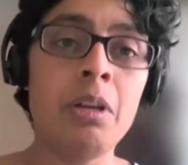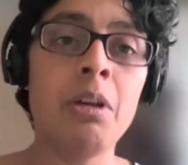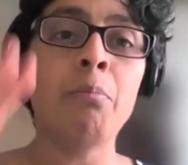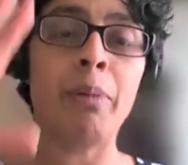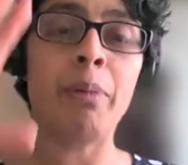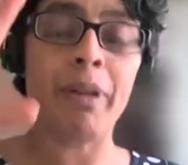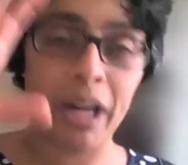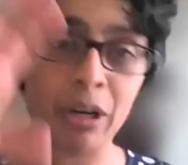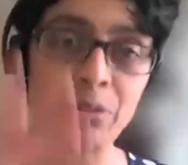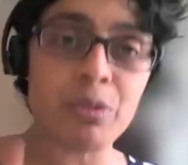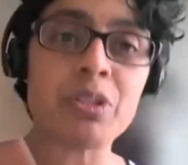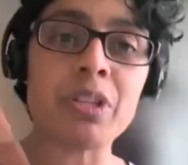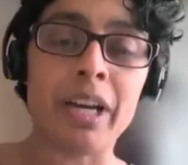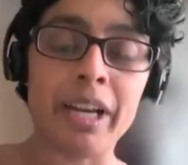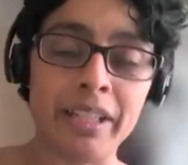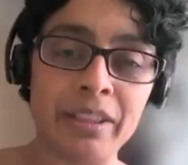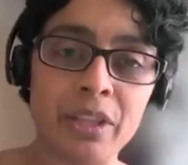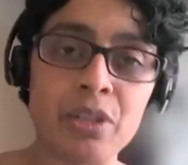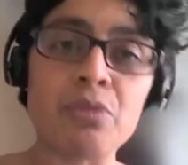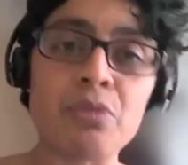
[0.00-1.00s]
but
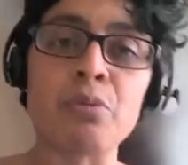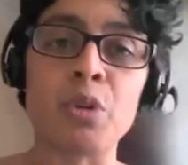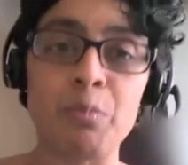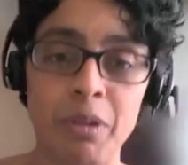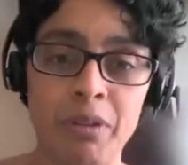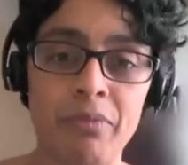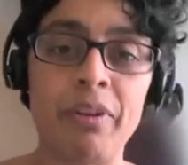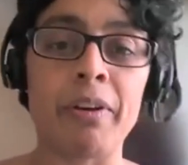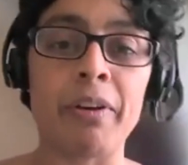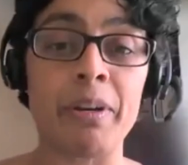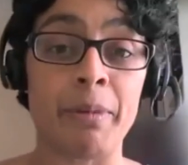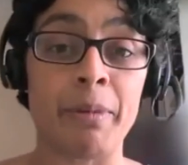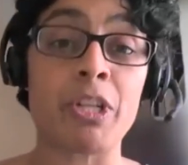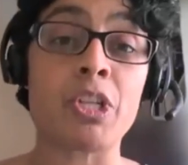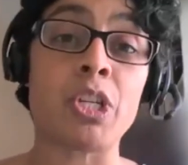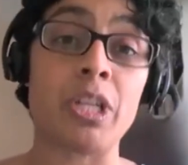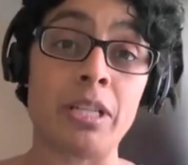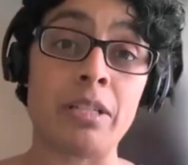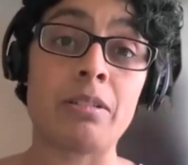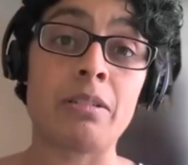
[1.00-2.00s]
outside this room, it very much
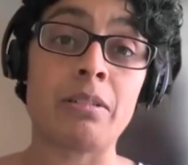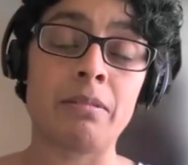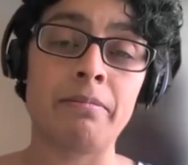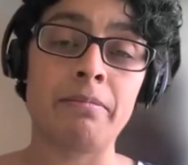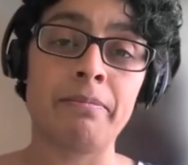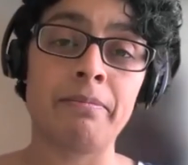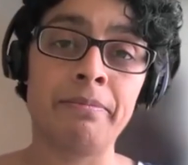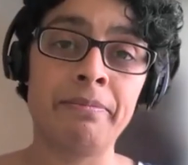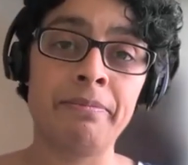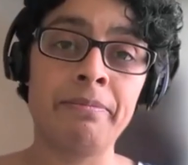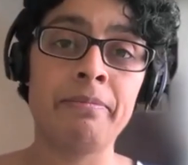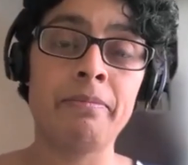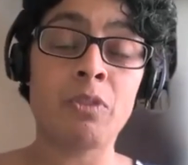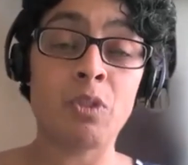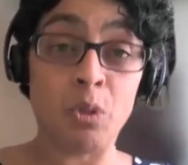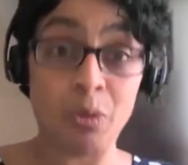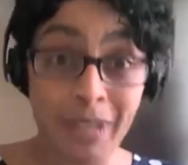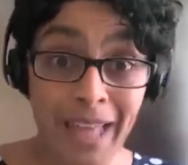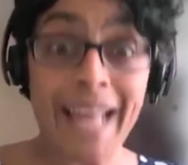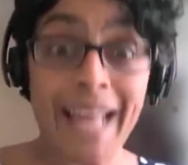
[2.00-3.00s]
is.
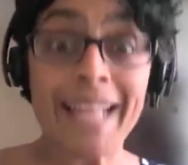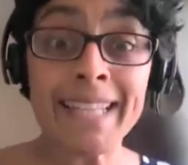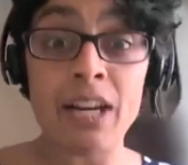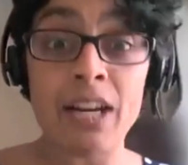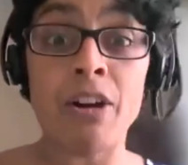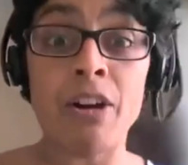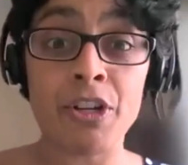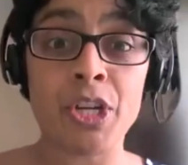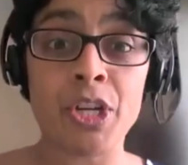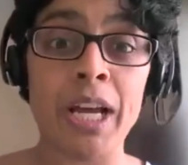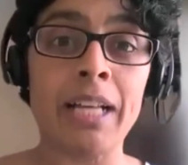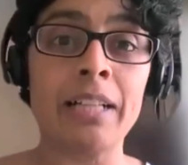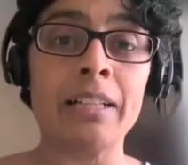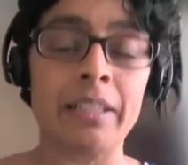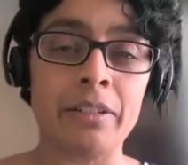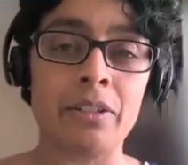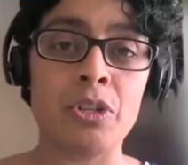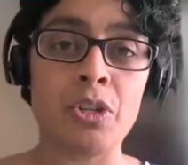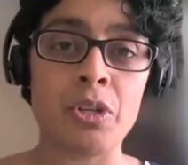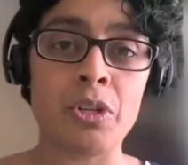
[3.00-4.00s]
So that's our
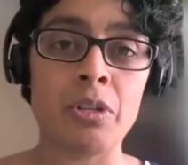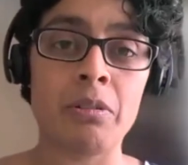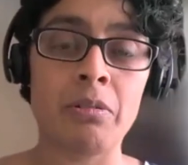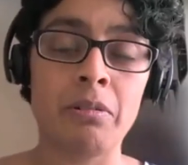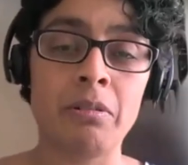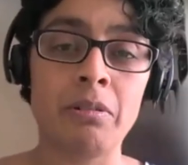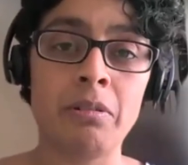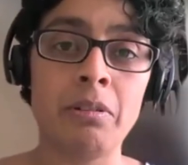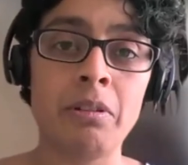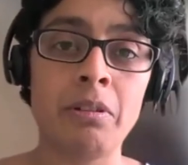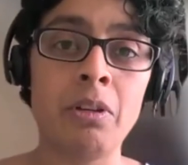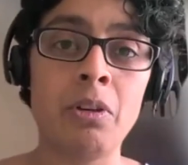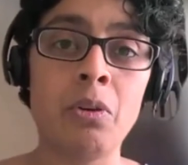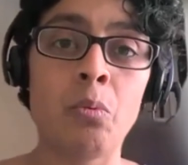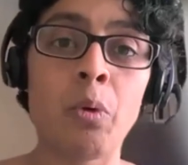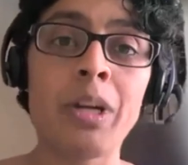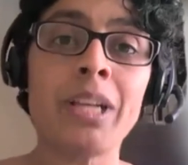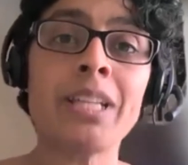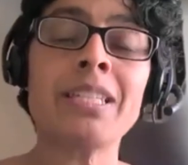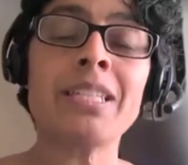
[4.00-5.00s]
challenge.
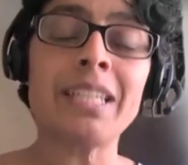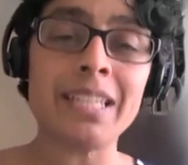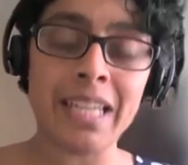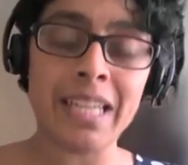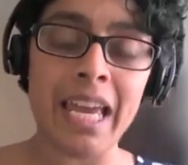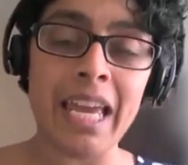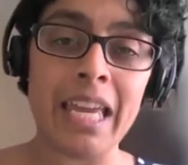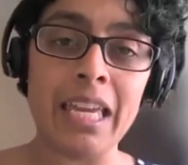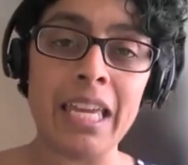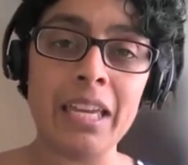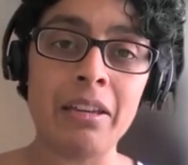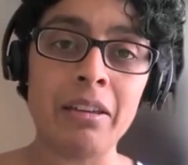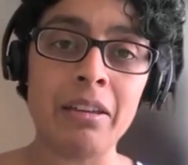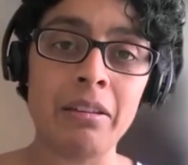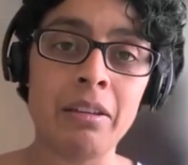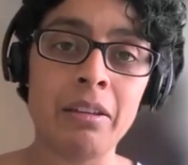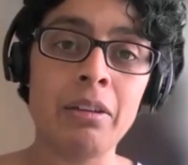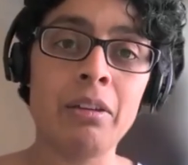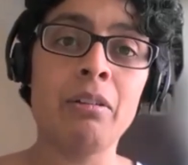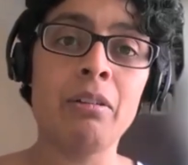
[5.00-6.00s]
What does it take
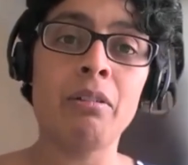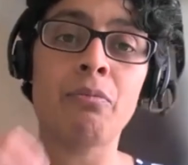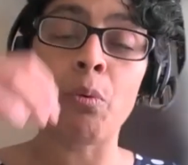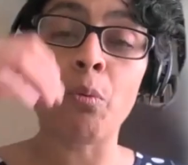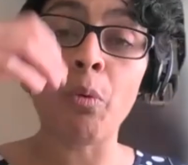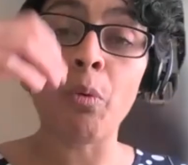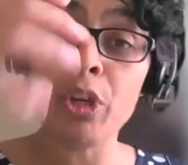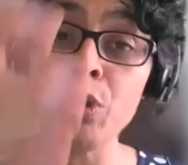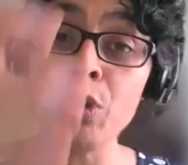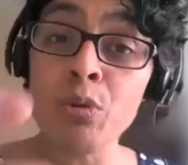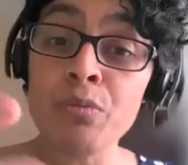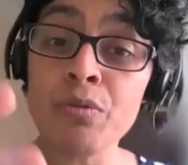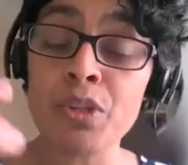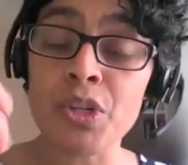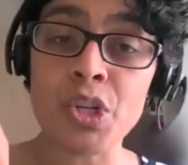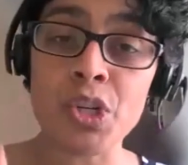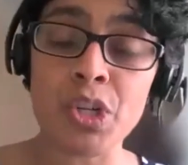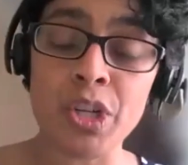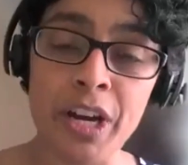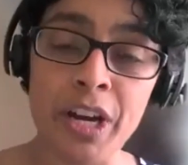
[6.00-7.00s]
for what you've
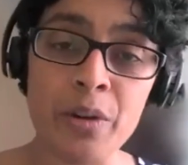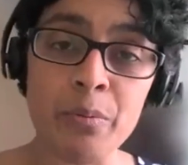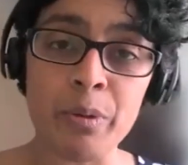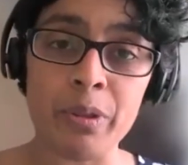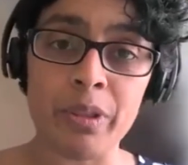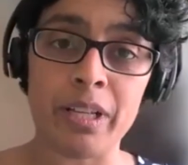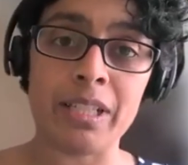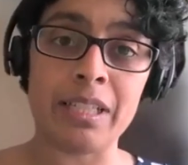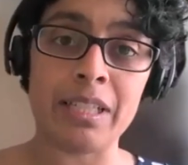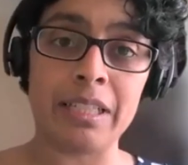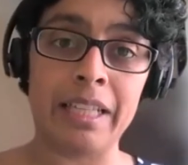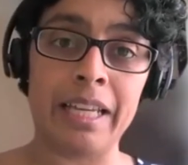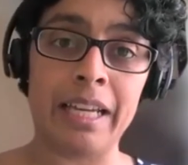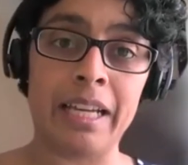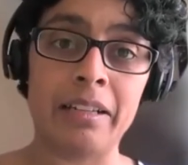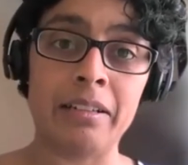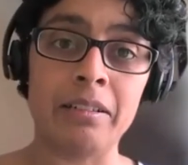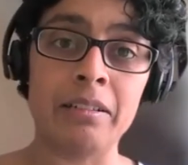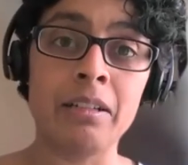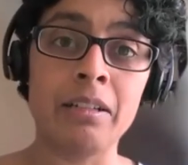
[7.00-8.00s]
just shared with us,
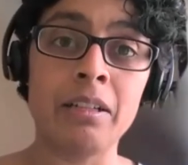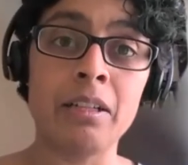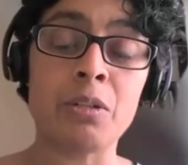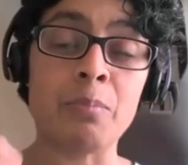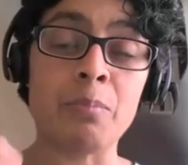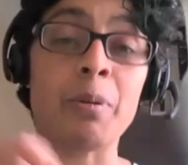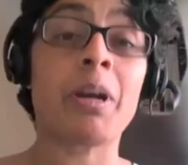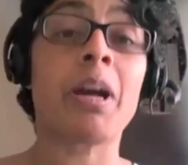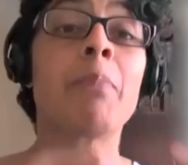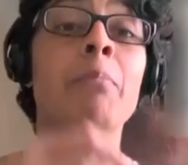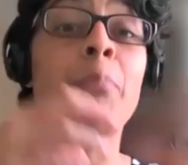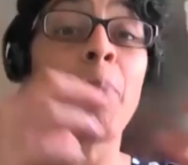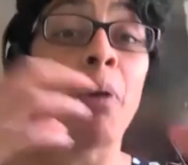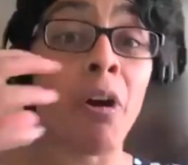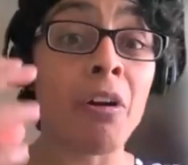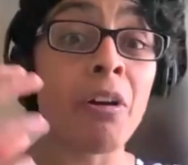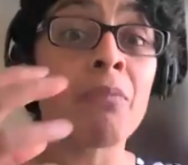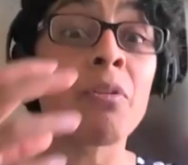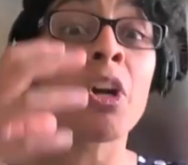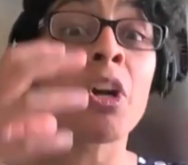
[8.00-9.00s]
Lian, to become
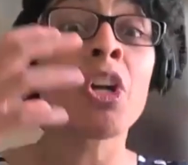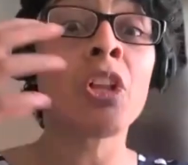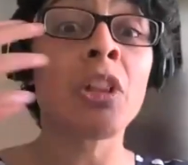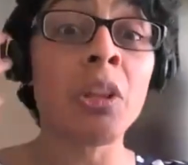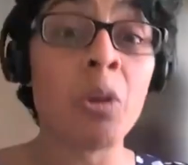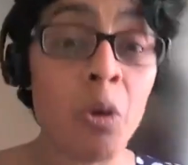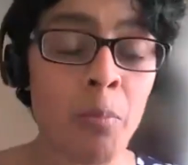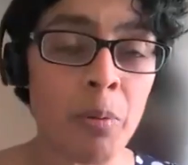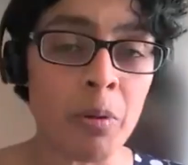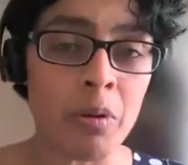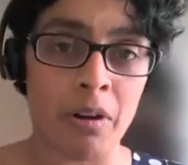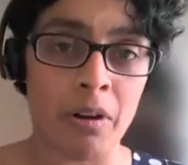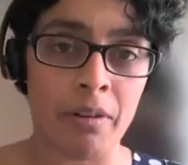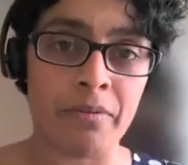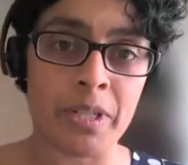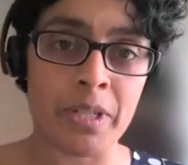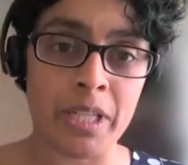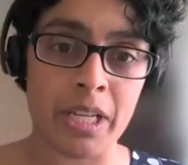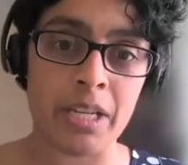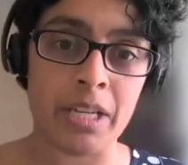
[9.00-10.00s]
part of a global
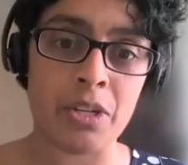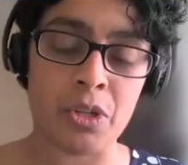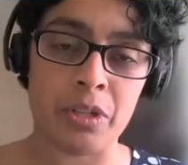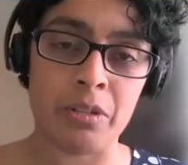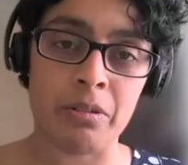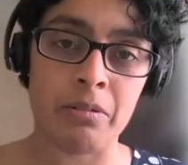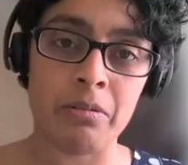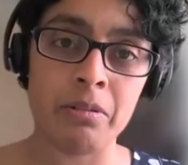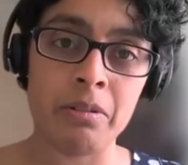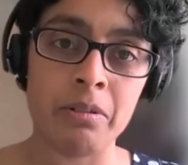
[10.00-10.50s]
conversation